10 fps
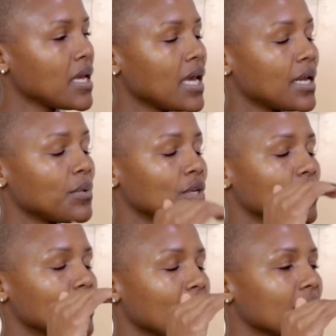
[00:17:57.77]
And when
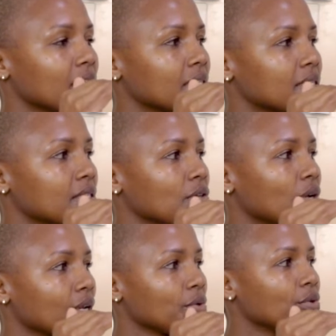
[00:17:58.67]
your
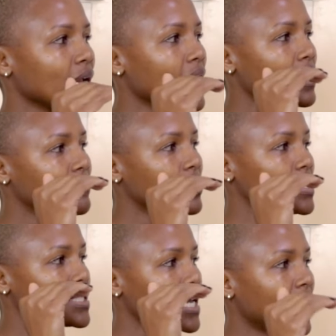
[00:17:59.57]
urea
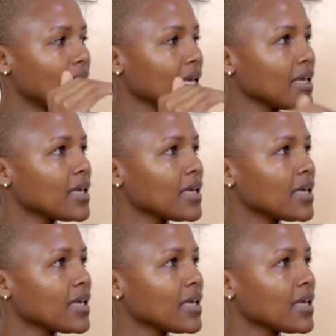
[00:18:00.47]
level is high,